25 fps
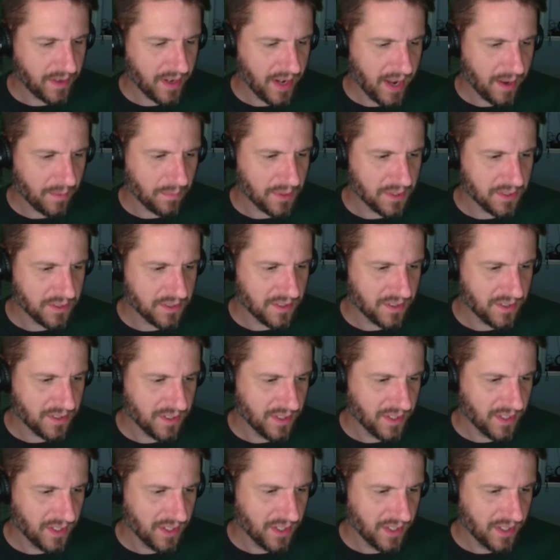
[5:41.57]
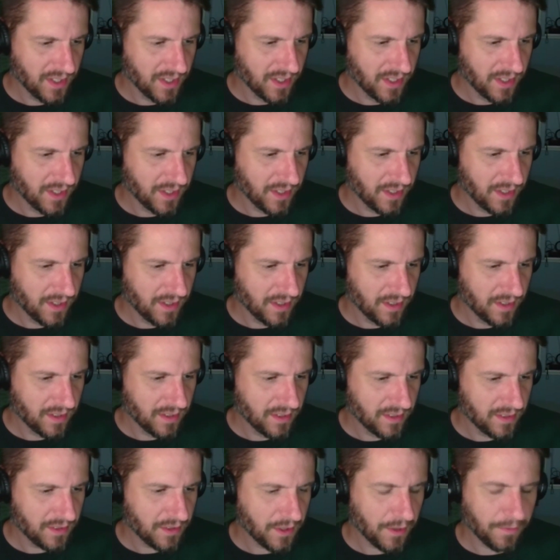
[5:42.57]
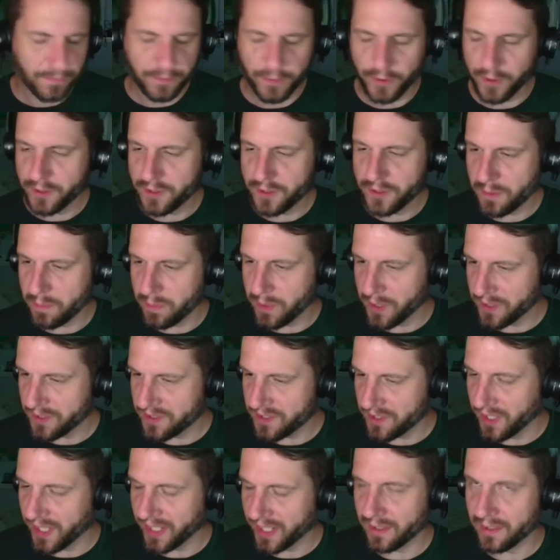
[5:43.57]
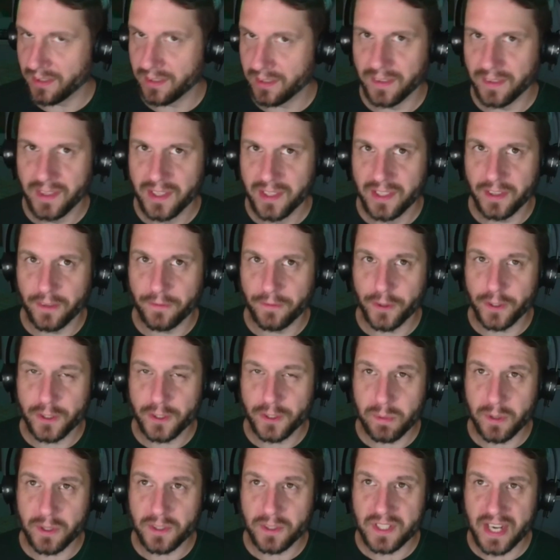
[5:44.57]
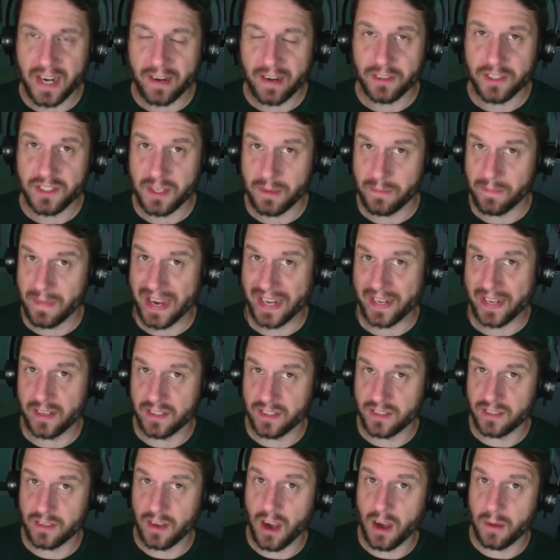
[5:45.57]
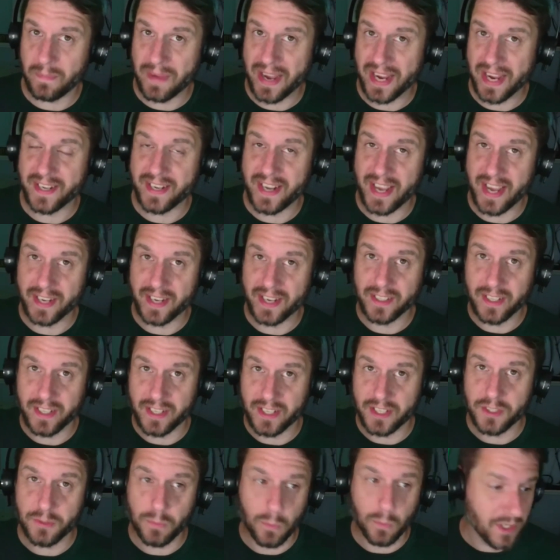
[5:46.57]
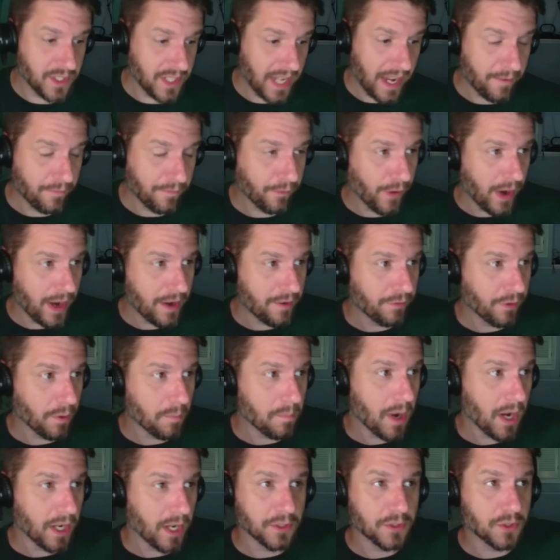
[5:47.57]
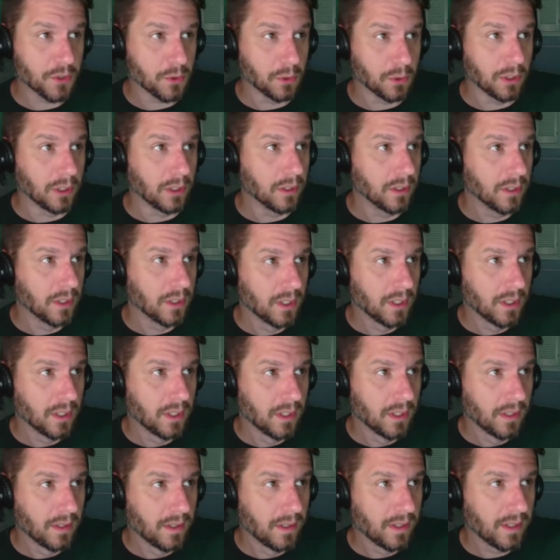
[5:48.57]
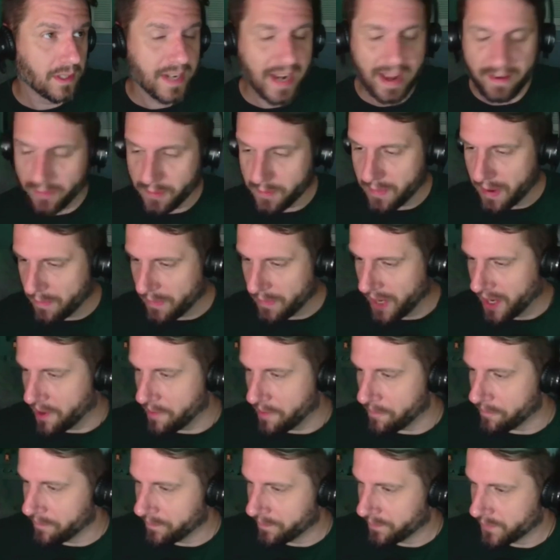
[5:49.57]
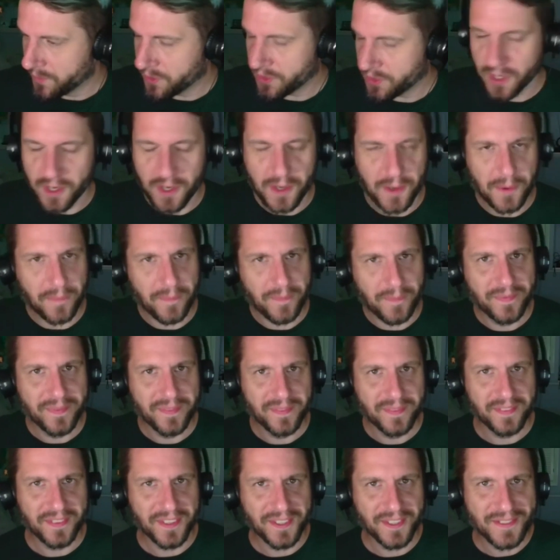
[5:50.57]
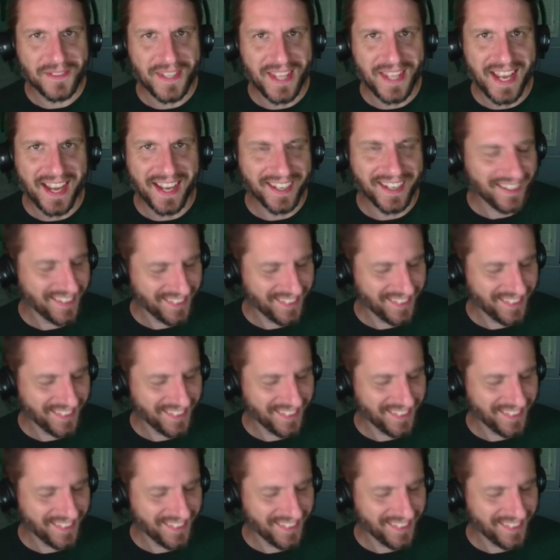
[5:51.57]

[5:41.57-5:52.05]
I was the first person like the first person I ever saw my dad kiss was a friend from high school. Never my mom. So there's that.